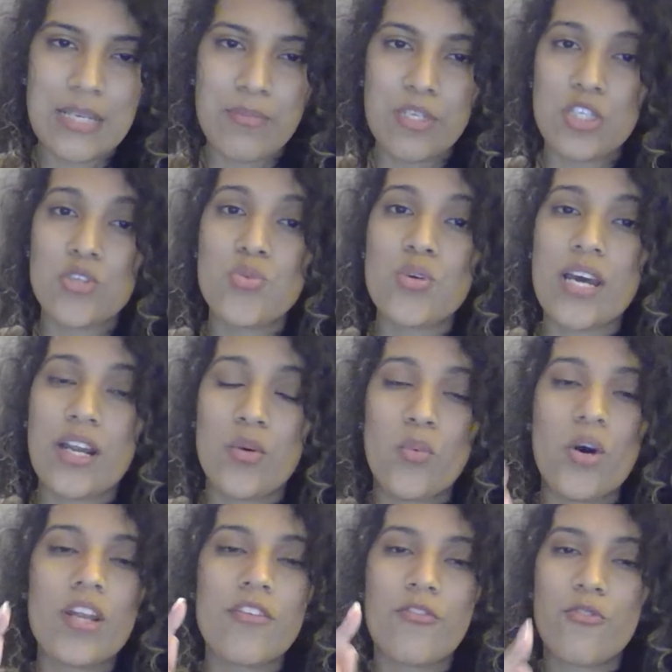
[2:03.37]
but you gotta
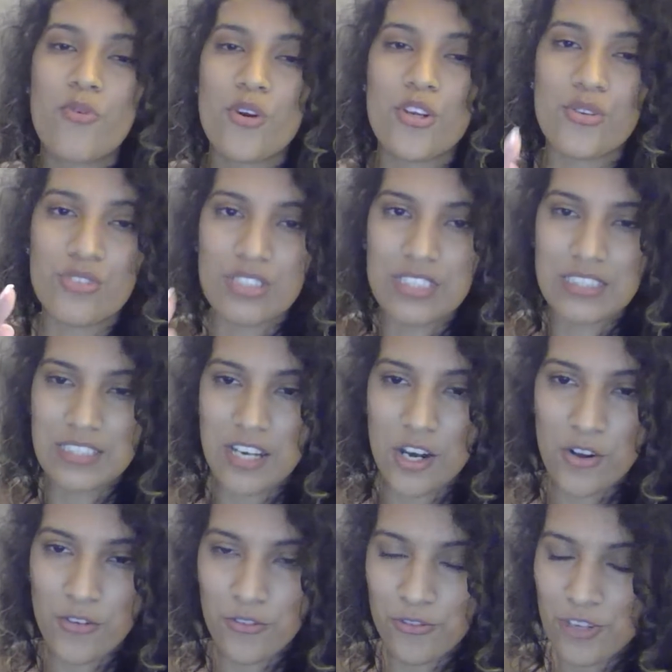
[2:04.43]
want it for
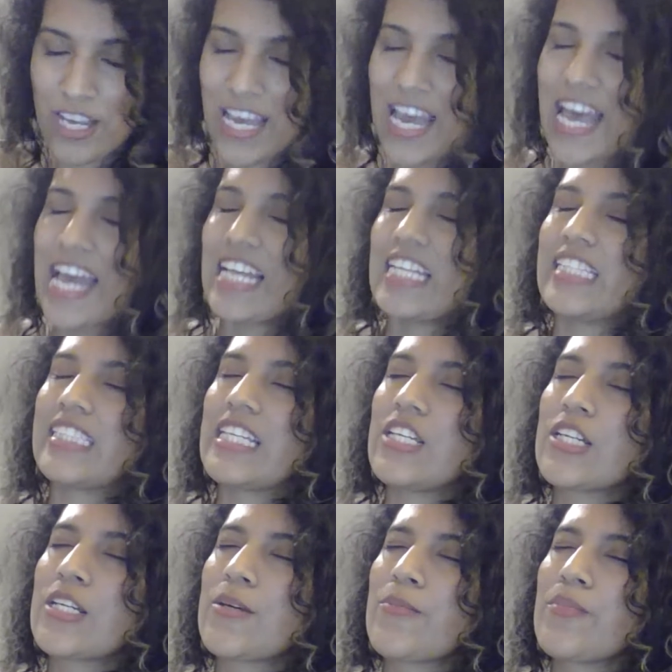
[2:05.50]
yourself. It
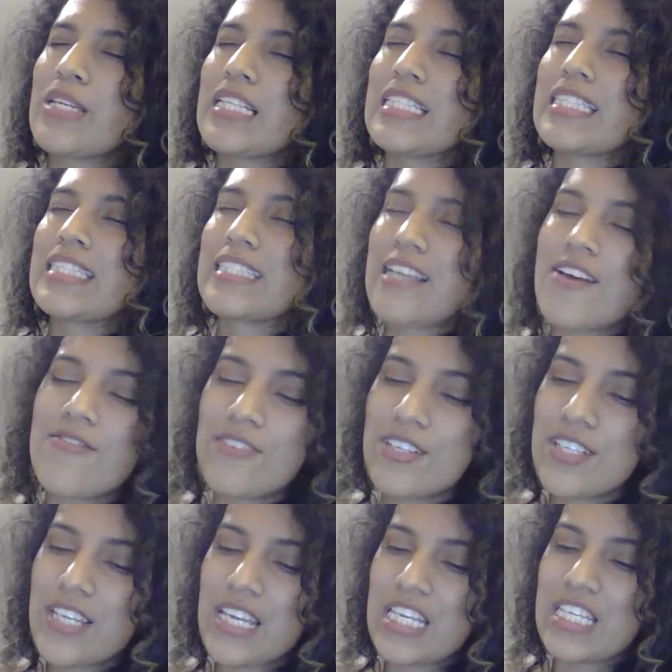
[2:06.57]
took me
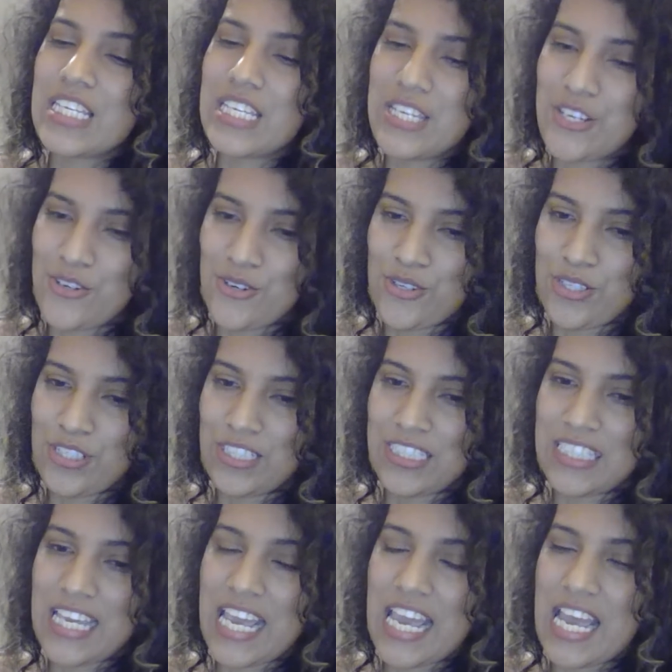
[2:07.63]
seven years,
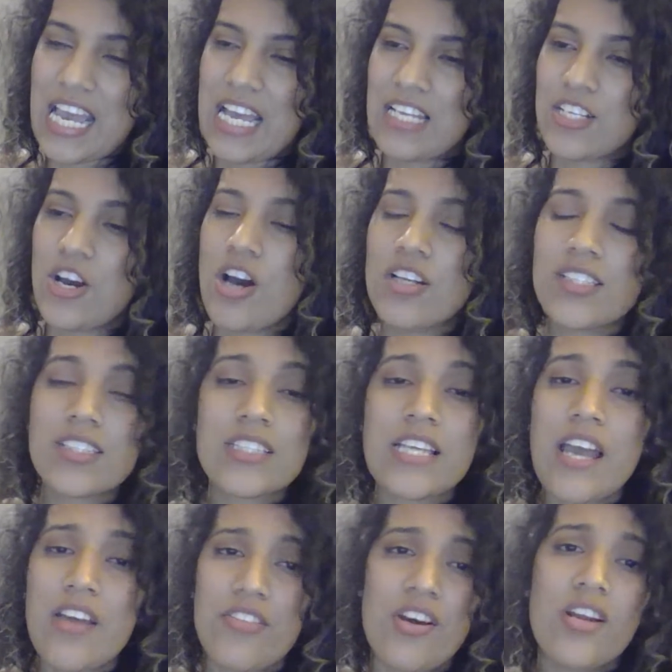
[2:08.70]
and honestly,
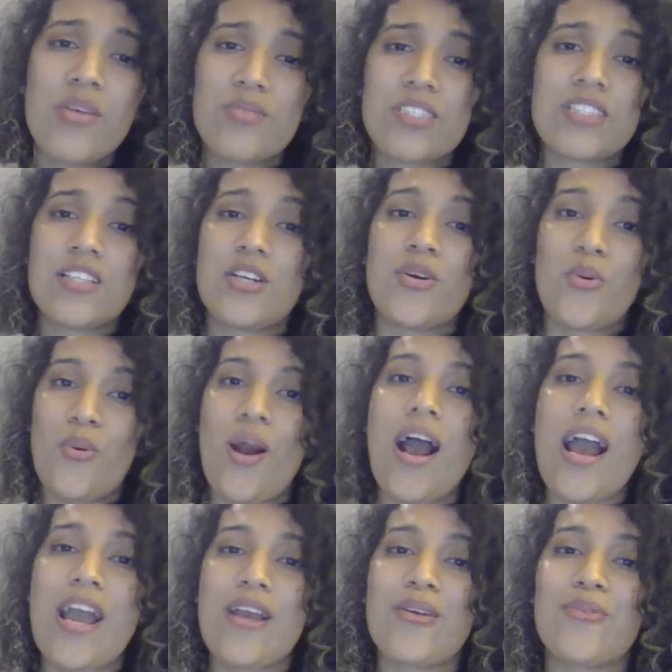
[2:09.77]
I thought I was gonna
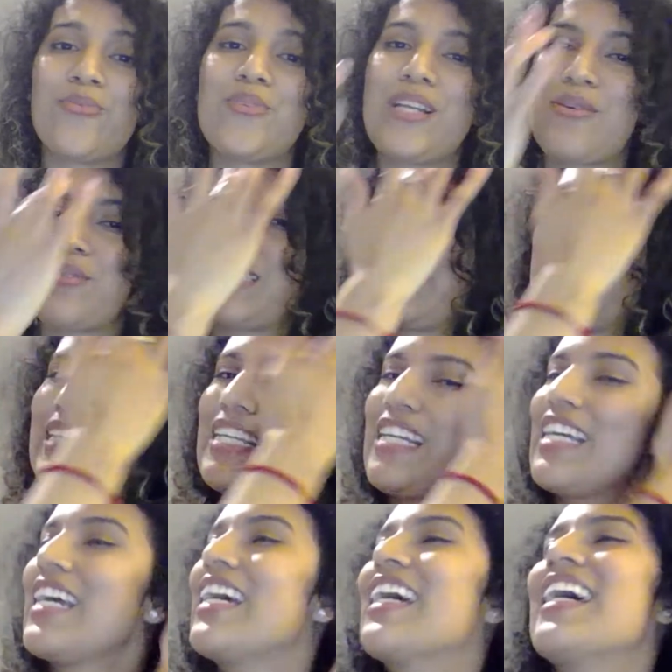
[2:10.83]
cry when I was sitting